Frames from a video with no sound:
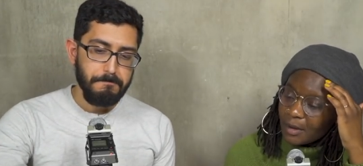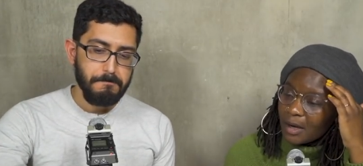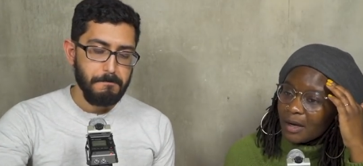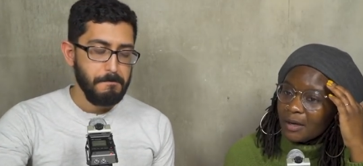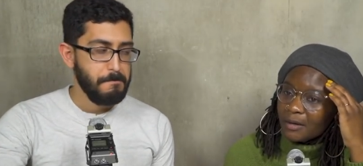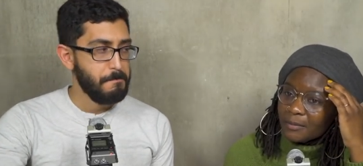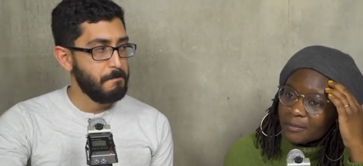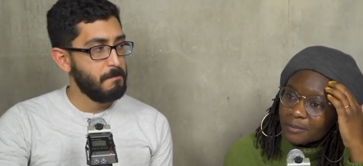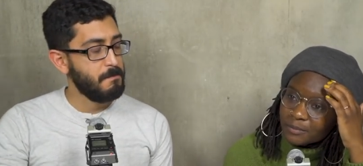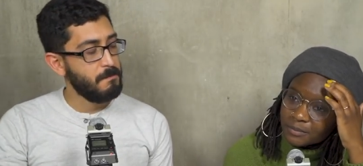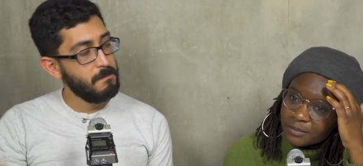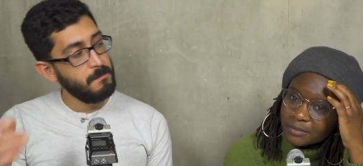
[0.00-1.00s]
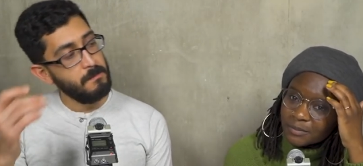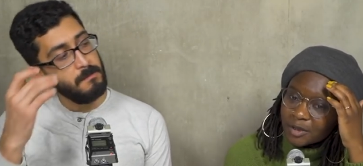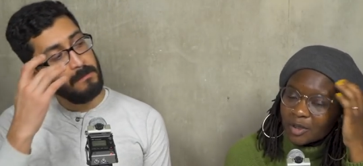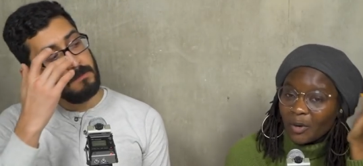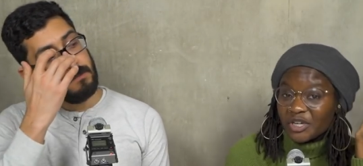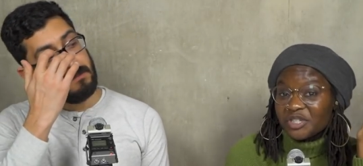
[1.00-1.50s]
Speaker 1: Um,
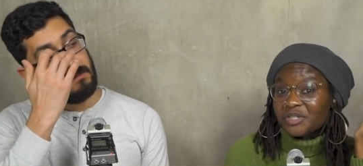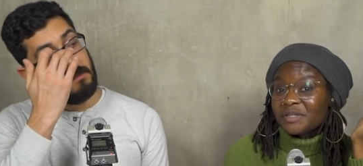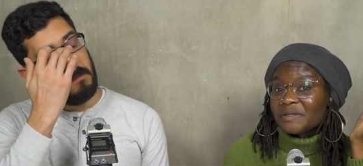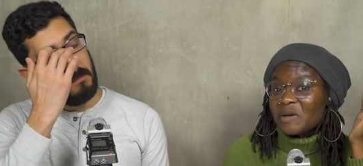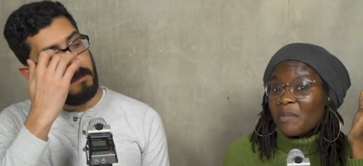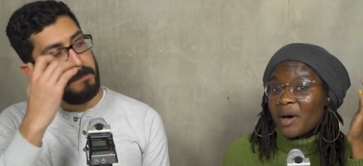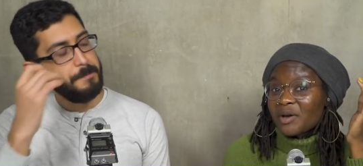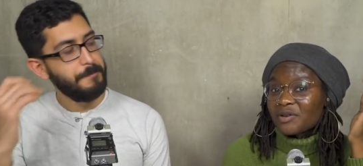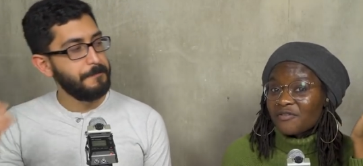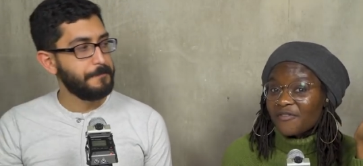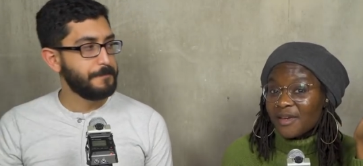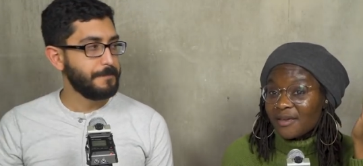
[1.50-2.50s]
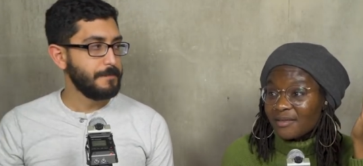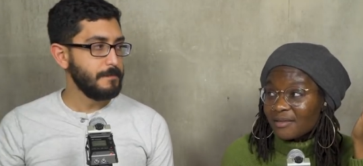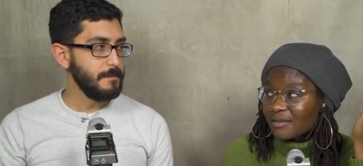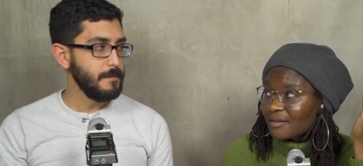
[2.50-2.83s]
questions about your faith.